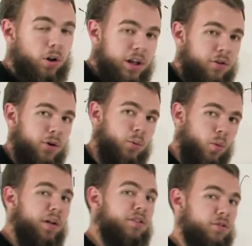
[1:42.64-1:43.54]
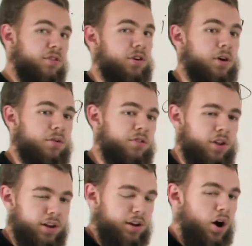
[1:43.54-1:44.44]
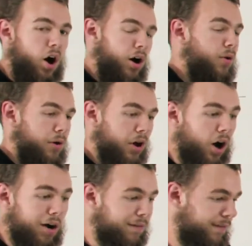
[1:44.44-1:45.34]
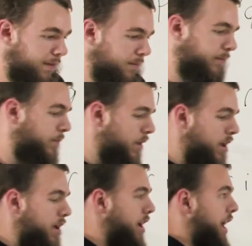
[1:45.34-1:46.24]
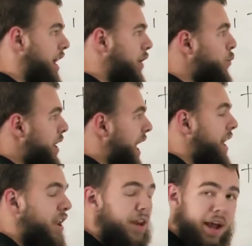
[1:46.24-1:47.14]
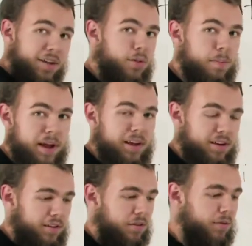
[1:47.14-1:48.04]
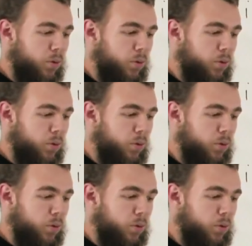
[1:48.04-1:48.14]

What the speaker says: all either ones or zeros, an on or an off. And we add a 9th bit